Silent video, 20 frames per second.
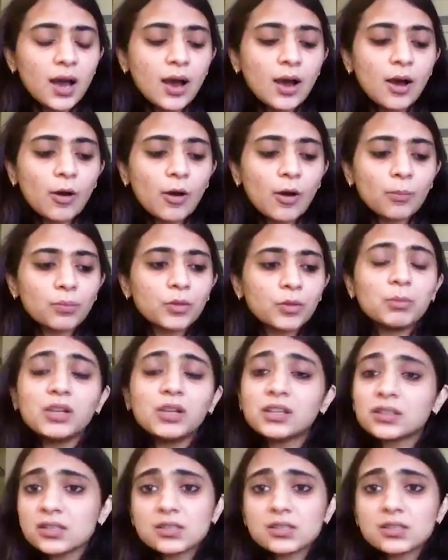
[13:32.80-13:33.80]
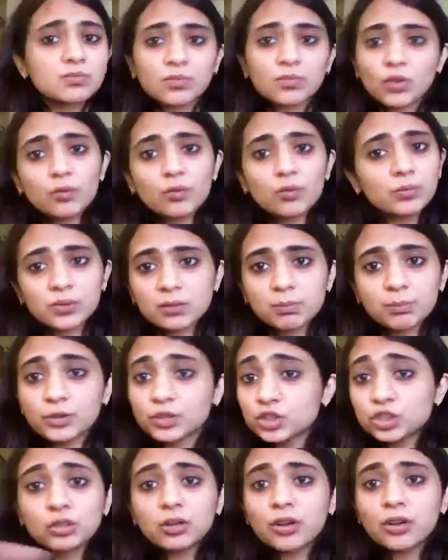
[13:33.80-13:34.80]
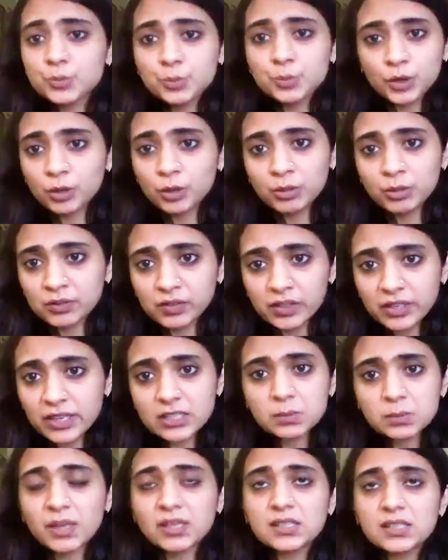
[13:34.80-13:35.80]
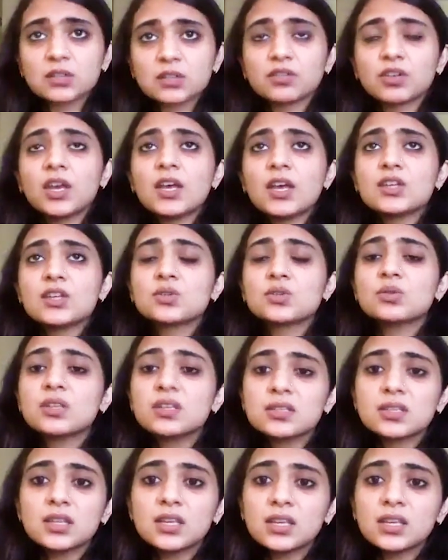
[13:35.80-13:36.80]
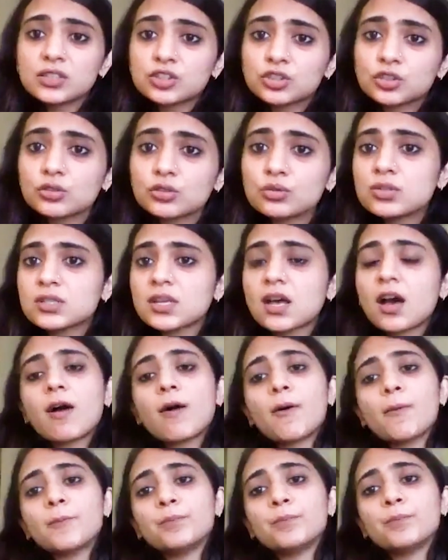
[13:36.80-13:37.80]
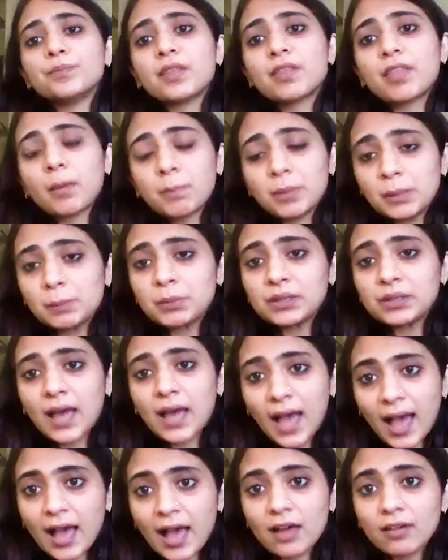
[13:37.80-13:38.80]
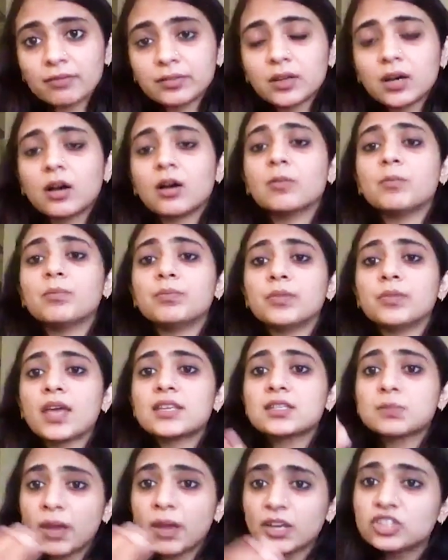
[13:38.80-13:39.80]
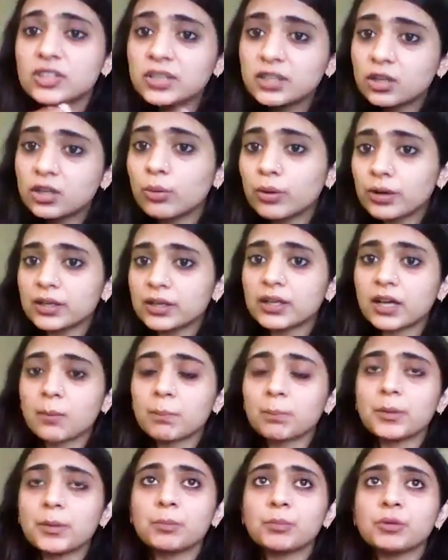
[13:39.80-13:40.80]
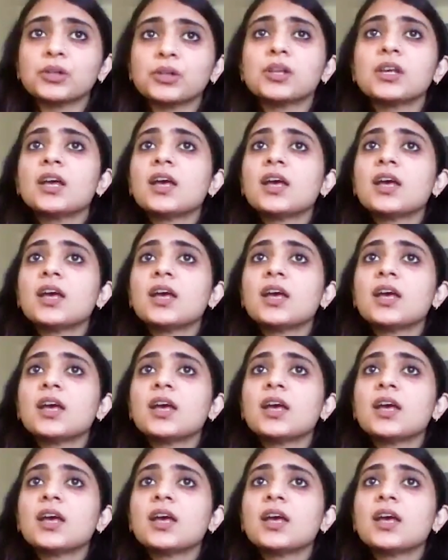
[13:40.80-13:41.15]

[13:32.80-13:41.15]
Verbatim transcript: Um, milk is, sugar is prohibitively expensive. So these are the issues um, that people have, um, especially lower income people.